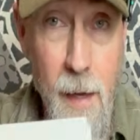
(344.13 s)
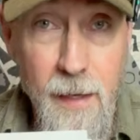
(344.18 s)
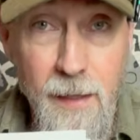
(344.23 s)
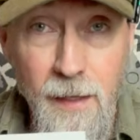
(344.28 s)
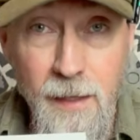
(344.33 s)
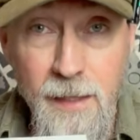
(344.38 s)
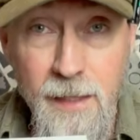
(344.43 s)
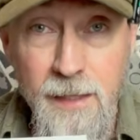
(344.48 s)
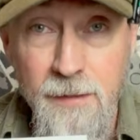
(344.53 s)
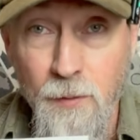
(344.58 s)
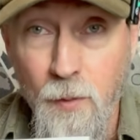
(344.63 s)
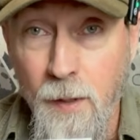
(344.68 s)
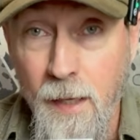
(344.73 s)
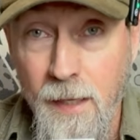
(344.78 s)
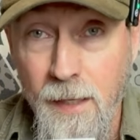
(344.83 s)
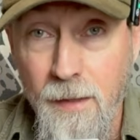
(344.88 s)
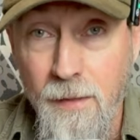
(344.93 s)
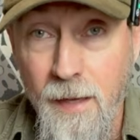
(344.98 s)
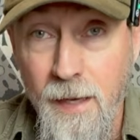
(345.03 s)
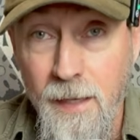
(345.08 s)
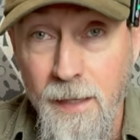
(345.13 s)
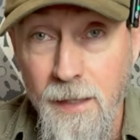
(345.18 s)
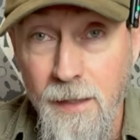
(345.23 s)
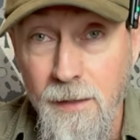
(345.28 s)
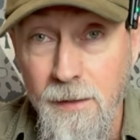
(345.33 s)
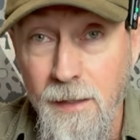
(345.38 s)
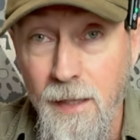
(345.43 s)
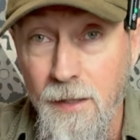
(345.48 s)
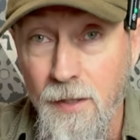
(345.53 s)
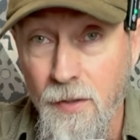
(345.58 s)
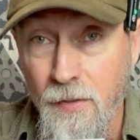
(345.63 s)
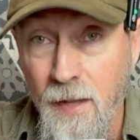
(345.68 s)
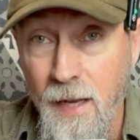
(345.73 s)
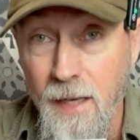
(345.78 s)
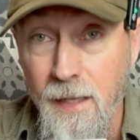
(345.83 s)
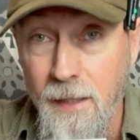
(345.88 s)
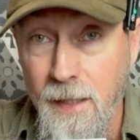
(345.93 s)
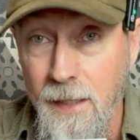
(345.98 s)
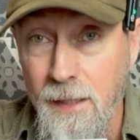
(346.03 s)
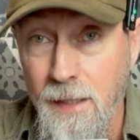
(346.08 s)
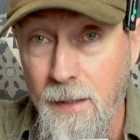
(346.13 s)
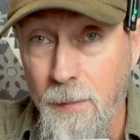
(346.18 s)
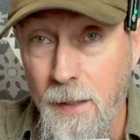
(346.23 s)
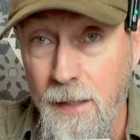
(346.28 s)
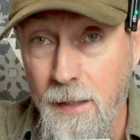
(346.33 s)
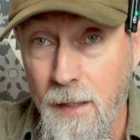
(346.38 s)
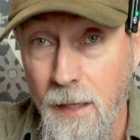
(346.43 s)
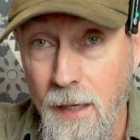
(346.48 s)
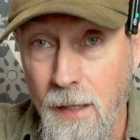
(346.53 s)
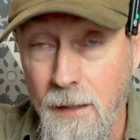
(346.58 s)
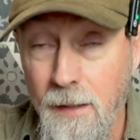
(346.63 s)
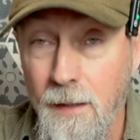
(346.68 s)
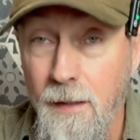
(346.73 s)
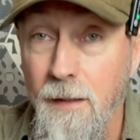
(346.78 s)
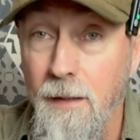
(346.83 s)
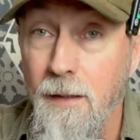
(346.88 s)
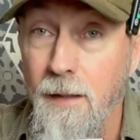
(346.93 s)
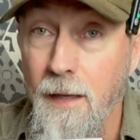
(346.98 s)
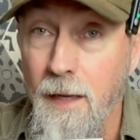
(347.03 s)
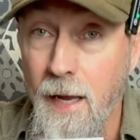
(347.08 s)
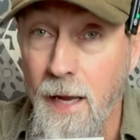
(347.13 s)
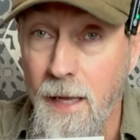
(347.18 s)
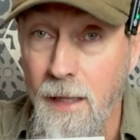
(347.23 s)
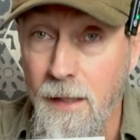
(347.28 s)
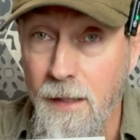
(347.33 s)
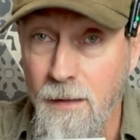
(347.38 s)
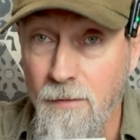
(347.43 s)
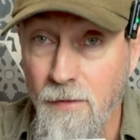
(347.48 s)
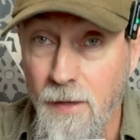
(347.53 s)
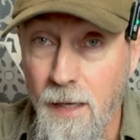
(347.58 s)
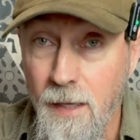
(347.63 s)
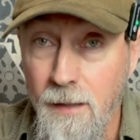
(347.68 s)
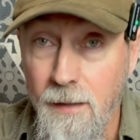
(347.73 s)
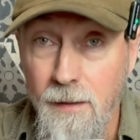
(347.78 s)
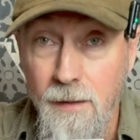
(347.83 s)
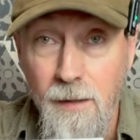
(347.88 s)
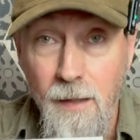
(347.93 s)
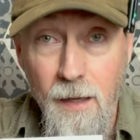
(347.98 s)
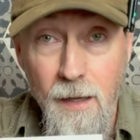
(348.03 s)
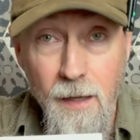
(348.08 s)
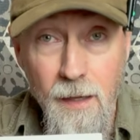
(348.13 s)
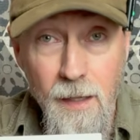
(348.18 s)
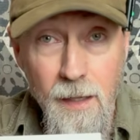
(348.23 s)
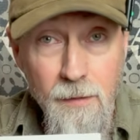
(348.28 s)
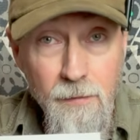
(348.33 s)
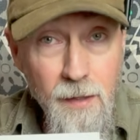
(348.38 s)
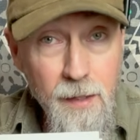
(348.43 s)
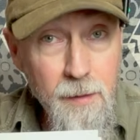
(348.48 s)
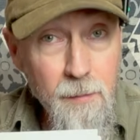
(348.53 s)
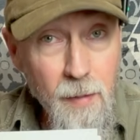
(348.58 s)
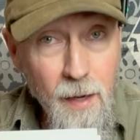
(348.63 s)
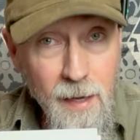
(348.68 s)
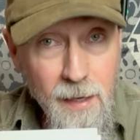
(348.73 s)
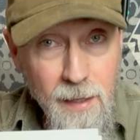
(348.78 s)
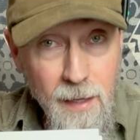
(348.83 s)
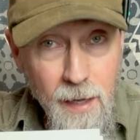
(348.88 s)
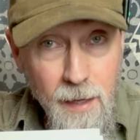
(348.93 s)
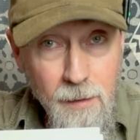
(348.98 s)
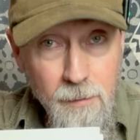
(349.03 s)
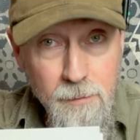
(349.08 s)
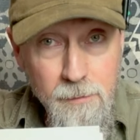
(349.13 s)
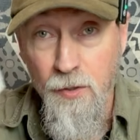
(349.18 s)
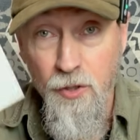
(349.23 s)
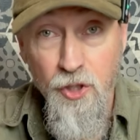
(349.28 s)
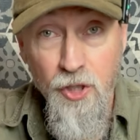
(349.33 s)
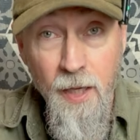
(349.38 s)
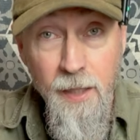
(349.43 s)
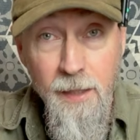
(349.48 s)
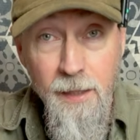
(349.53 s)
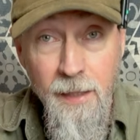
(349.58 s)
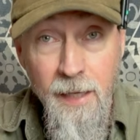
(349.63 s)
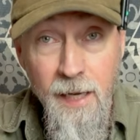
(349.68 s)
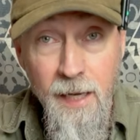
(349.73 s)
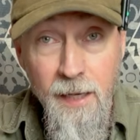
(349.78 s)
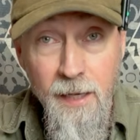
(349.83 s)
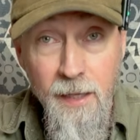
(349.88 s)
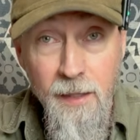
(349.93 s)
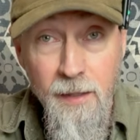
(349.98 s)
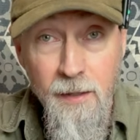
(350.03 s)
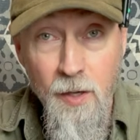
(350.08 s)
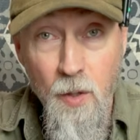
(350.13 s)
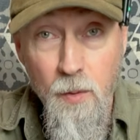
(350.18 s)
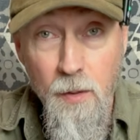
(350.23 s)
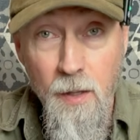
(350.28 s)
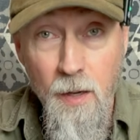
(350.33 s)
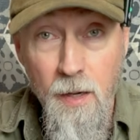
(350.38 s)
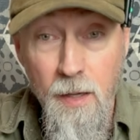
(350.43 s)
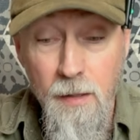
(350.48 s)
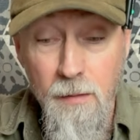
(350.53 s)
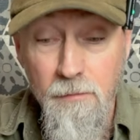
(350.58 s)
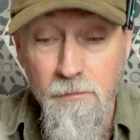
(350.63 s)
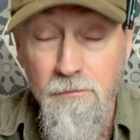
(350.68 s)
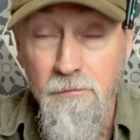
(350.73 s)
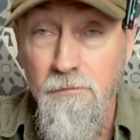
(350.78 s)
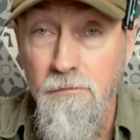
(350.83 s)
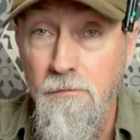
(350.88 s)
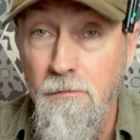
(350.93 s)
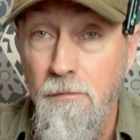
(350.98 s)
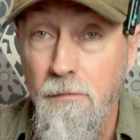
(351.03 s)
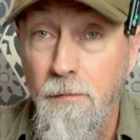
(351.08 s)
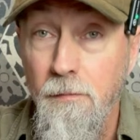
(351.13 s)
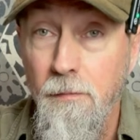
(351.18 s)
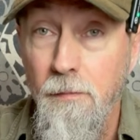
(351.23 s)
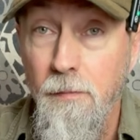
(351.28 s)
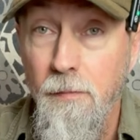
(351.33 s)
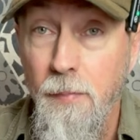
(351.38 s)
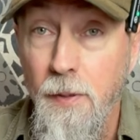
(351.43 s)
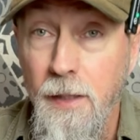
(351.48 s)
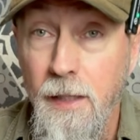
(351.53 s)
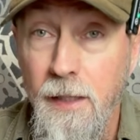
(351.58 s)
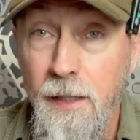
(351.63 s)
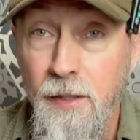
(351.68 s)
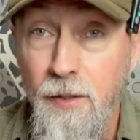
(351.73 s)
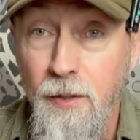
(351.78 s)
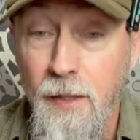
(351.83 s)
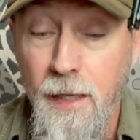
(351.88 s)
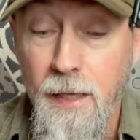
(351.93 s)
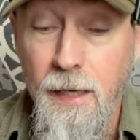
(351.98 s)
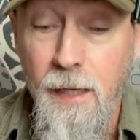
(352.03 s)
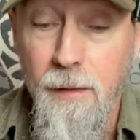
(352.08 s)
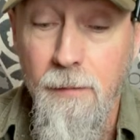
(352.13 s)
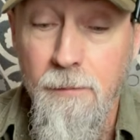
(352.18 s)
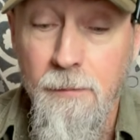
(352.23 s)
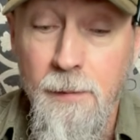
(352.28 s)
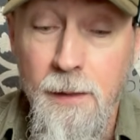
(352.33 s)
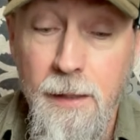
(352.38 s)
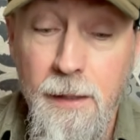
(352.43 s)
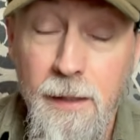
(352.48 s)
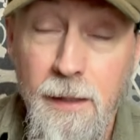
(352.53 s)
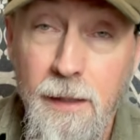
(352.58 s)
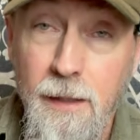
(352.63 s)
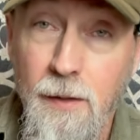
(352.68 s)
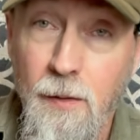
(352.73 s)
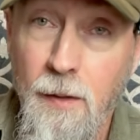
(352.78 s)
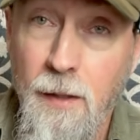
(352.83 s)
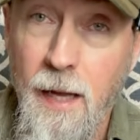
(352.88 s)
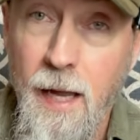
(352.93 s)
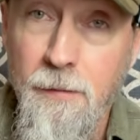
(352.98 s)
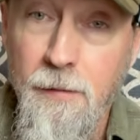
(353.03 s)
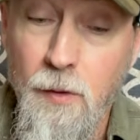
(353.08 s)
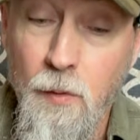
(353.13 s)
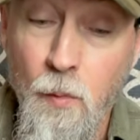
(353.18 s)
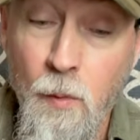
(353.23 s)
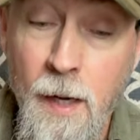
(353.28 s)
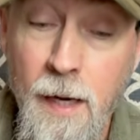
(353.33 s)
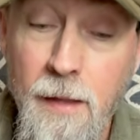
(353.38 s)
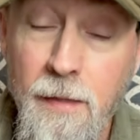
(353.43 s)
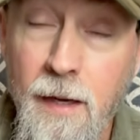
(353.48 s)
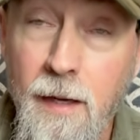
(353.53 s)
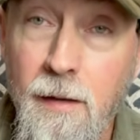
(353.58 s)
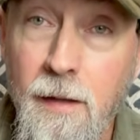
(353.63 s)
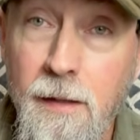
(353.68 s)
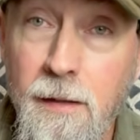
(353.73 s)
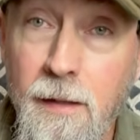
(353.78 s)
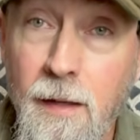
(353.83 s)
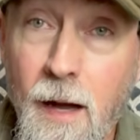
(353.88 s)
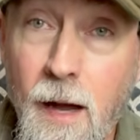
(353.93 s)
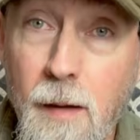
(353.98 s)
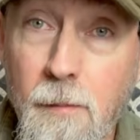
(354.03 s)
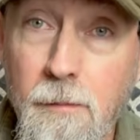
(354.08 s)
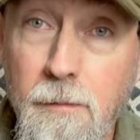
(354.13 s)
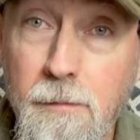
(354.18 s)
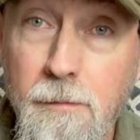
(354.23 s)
And list for anything else that you think needs to be done in the event of a blackout. Jot it down on a note card, put it in your kit. Have it right there on top.